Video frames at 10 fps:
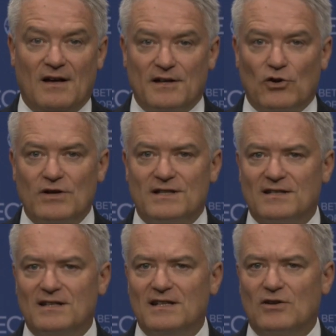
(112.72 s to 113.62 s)
The
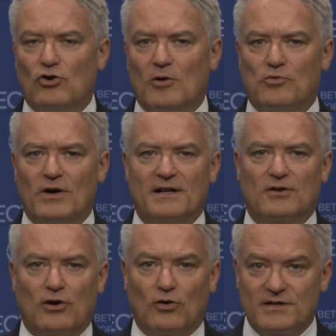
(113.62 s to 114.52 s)
OECD cooperated
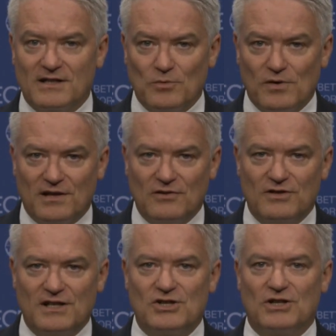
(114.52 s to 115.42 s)
closely with
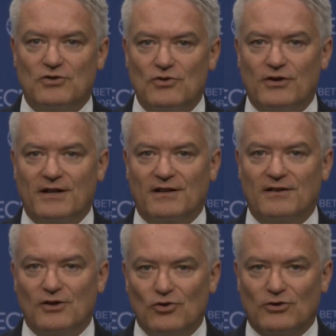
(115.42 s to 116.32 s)
Indonesia during
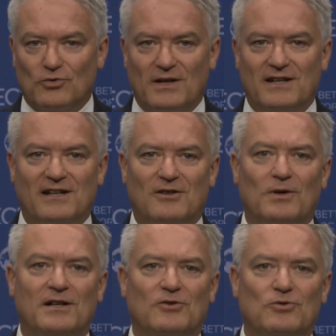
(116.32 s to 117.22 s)
your
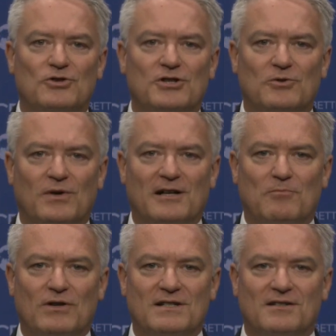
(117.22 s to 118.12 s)
2022 G20
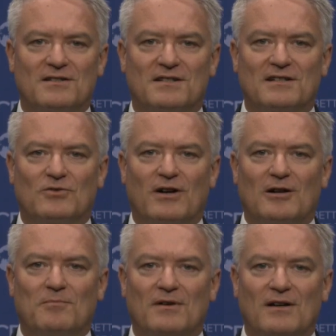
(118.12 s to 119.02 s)
presidency to
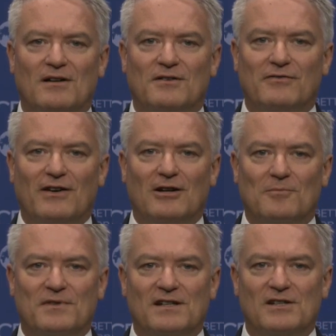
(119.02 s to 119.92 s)
help
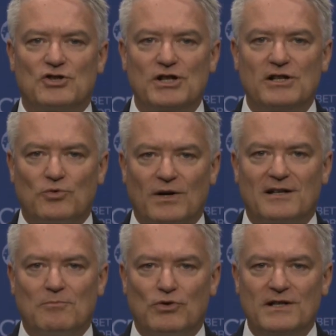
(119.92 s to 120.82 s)
develop the
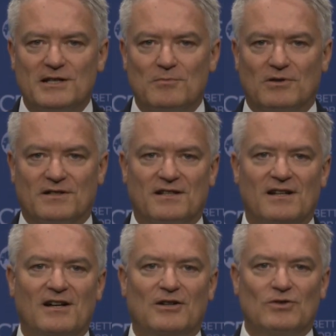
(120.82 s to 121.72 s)
G20 principles
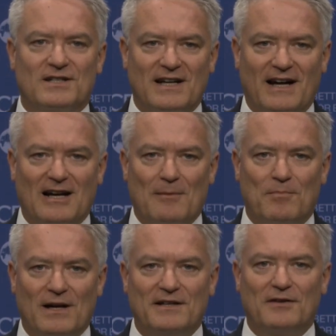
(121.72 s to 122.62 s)
to scale up
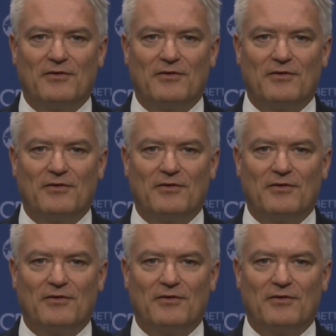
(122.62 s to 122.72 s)
blended